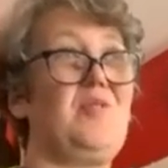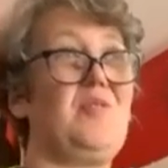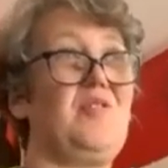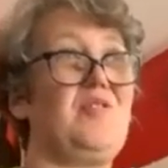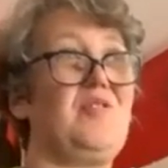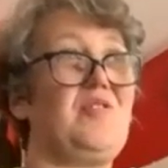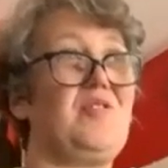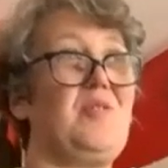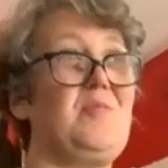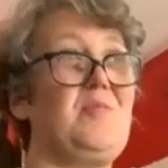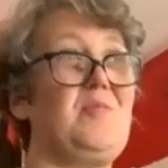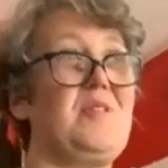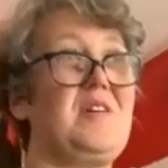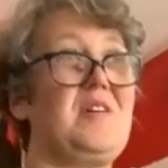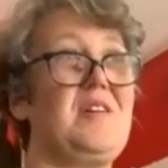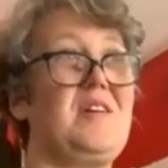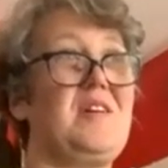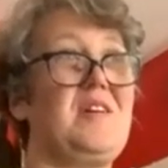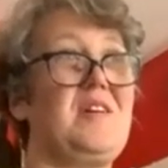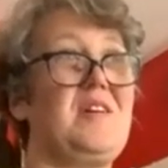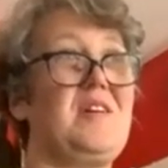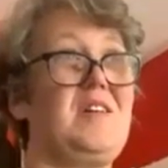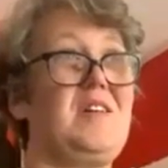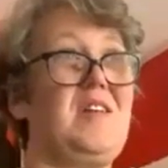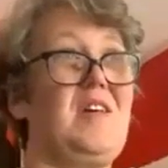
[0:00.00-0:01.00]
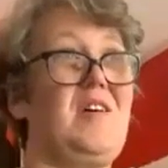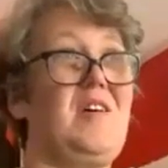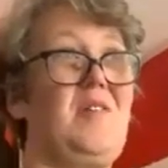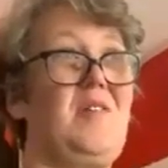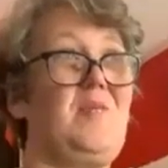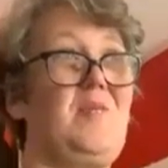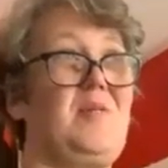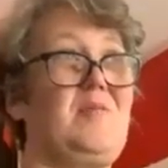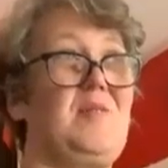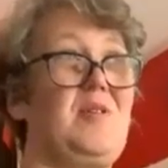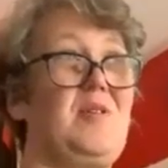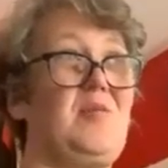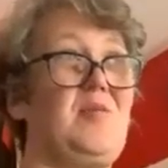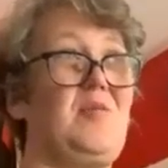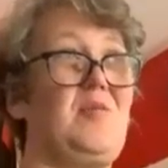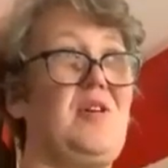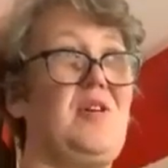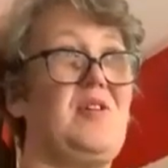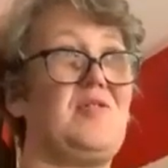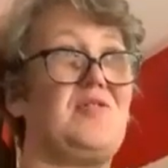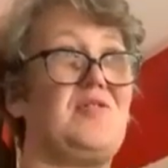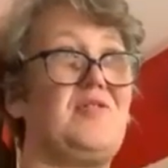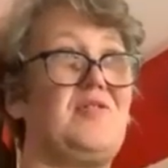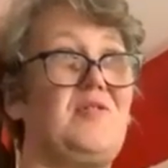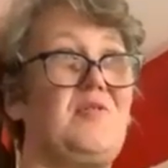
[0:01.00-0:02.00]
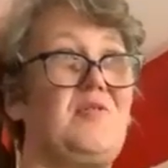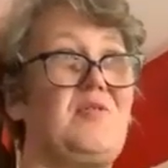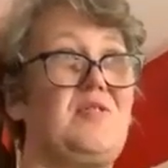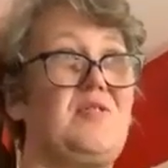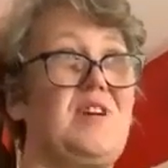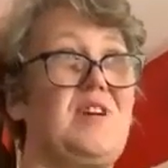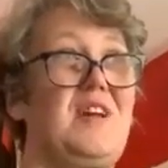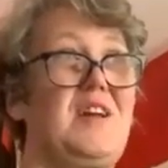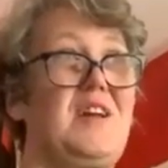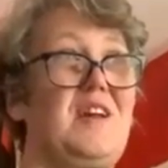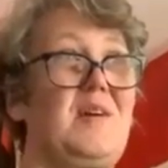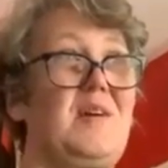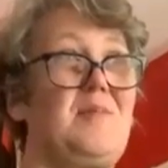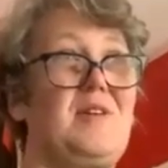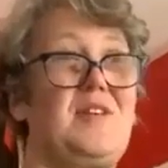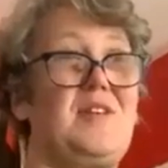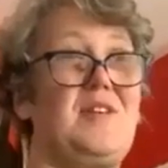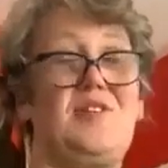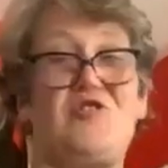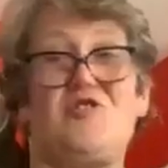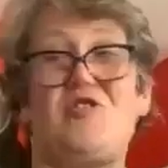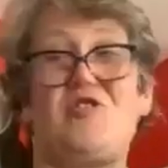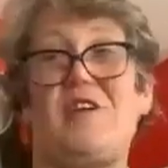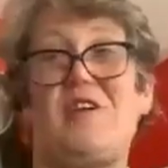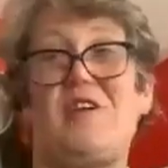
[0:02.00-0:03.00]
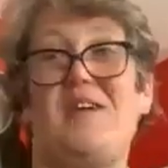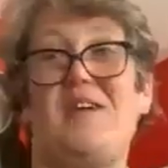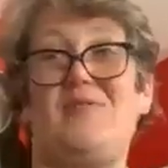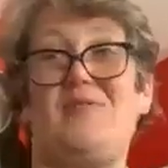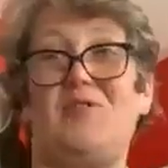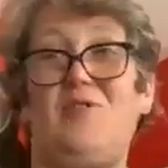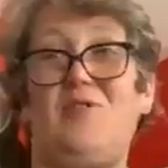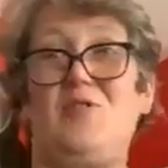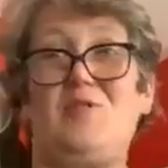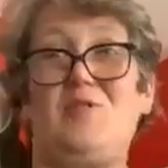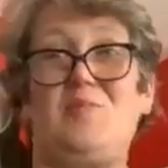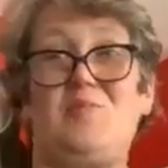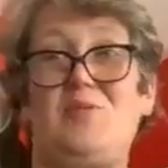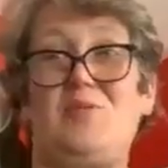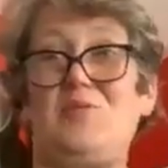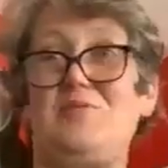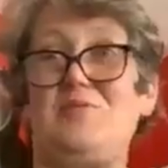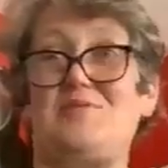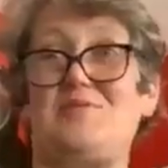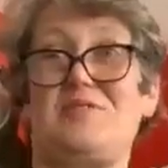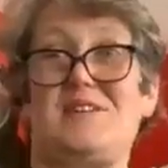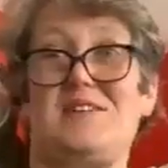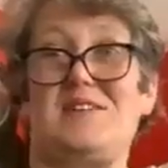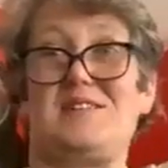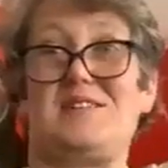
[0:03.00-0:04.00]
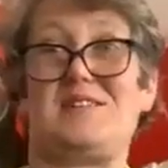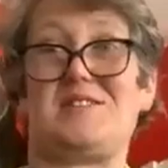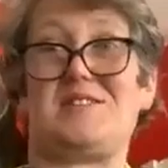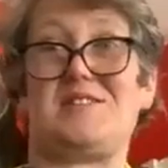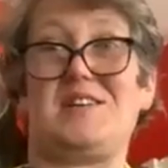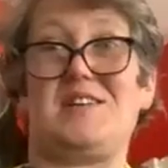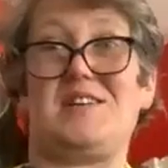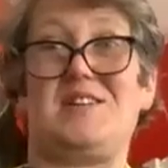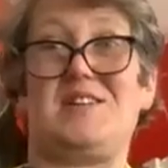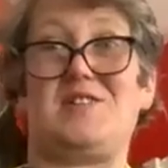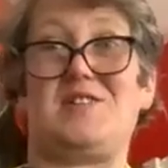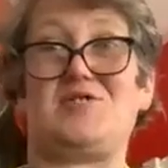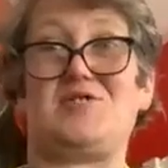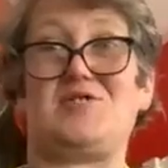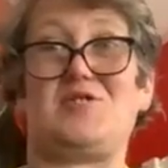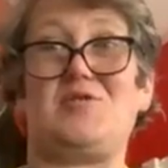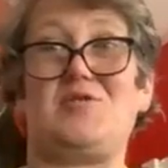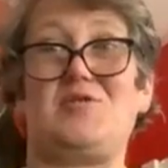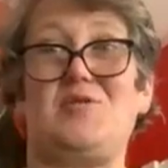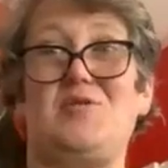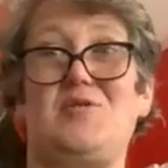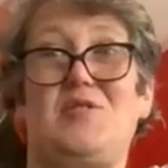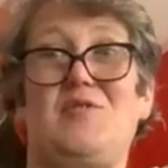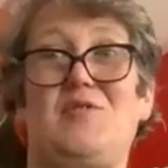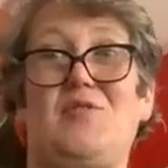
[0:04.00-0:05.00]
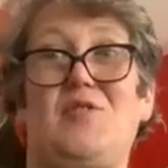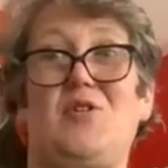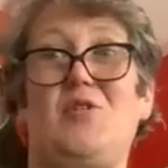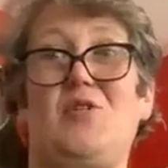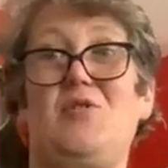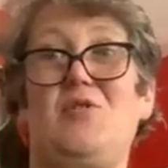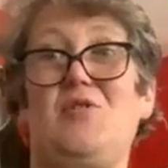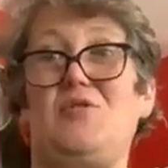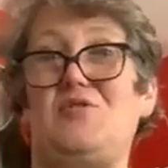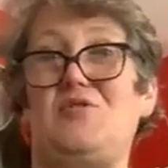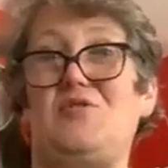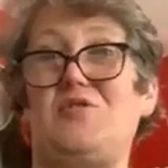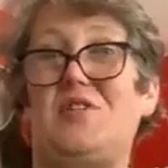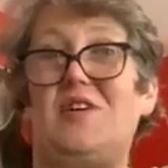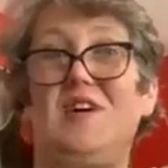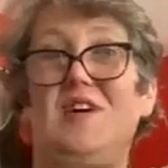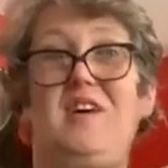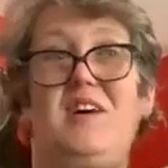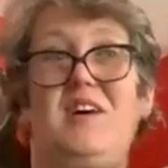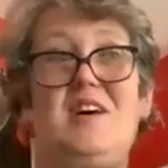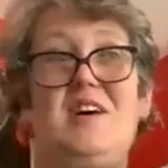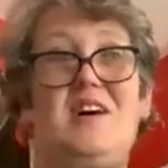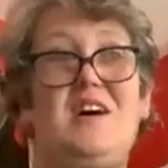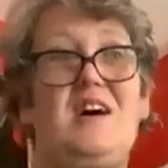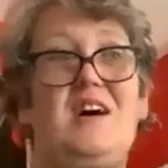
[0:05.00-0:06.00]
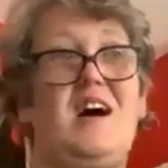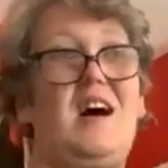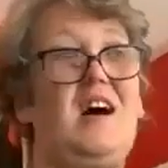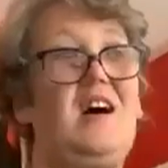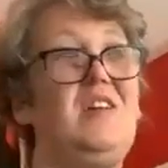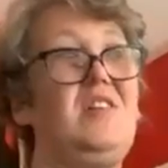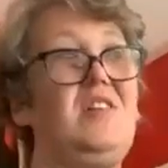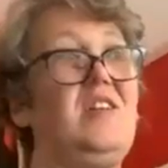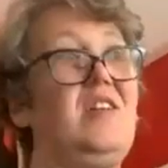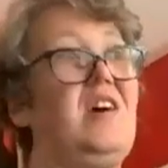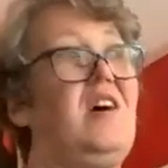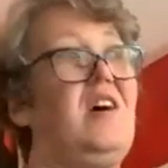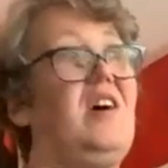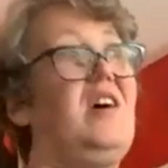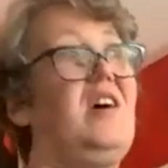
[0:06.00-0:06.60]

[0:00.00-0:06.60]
something like the almond milk, we are still thinking about the travel, the processing that's still involved, and